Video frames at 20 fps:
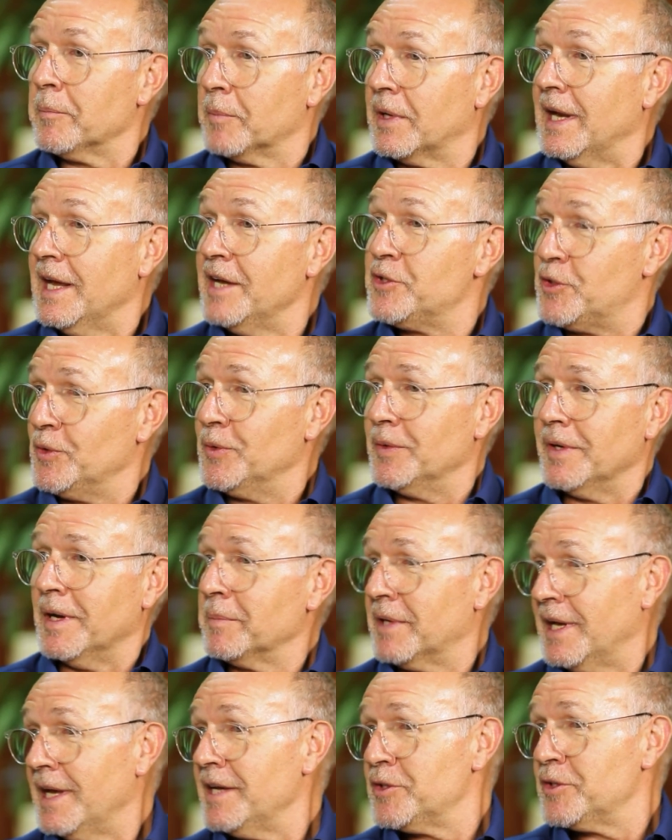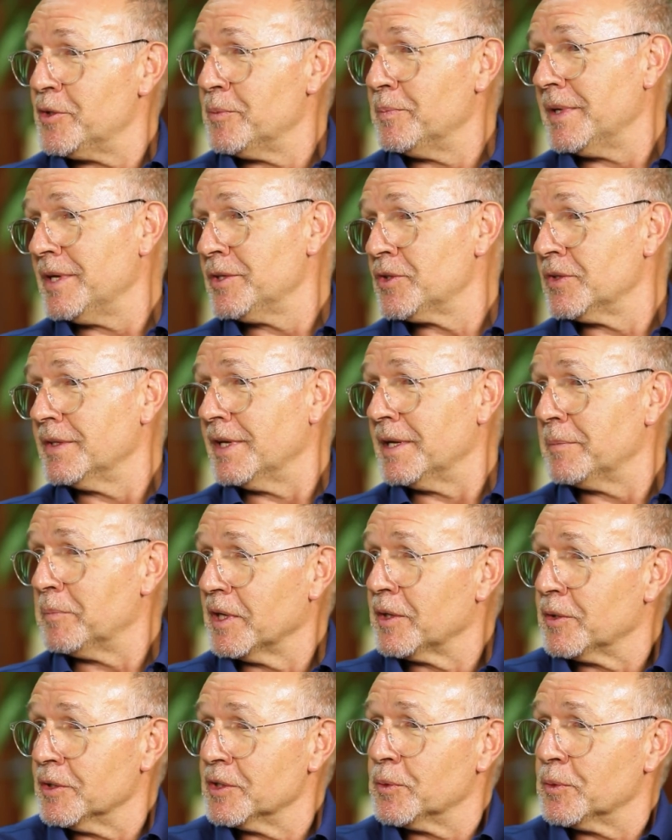I'm glad you mentioned that,
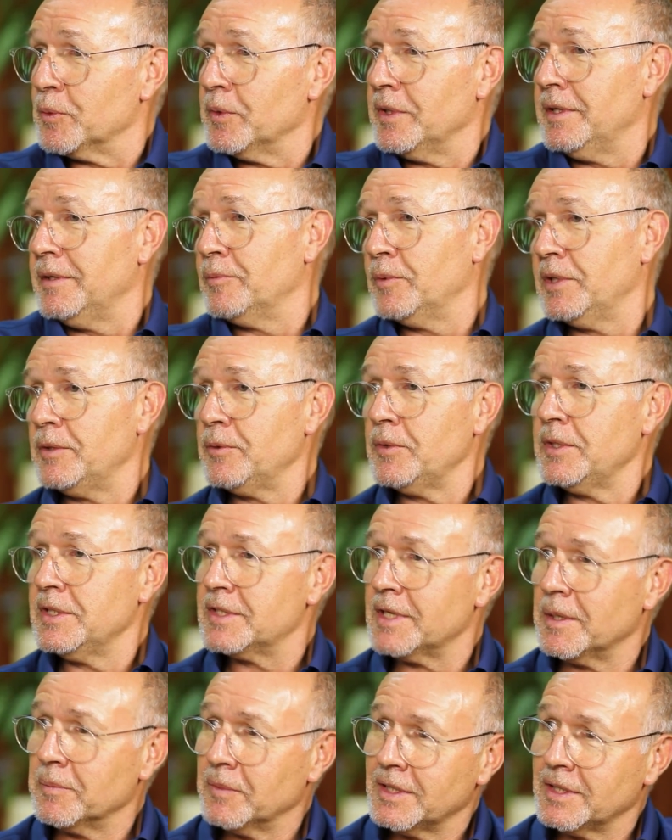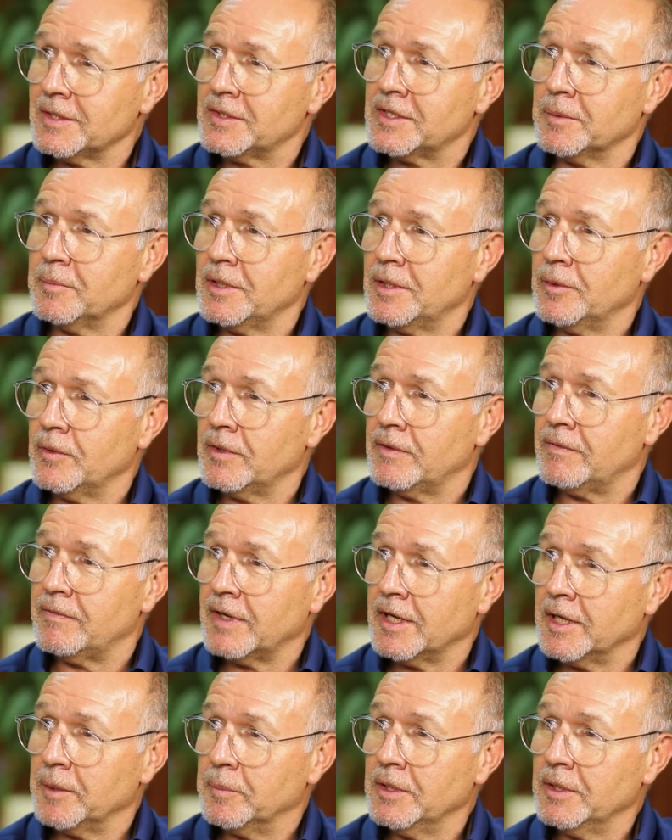because we're doing something similar with
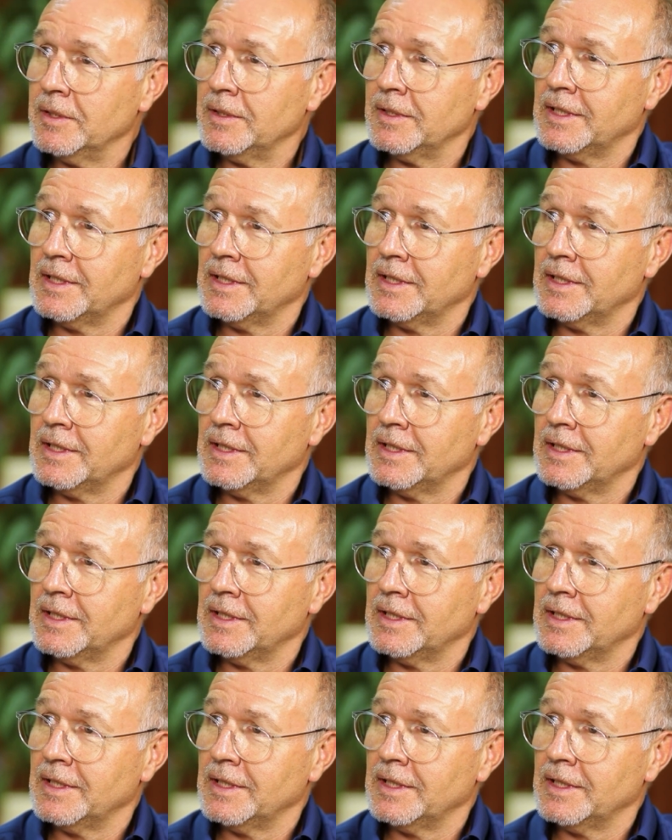fiber.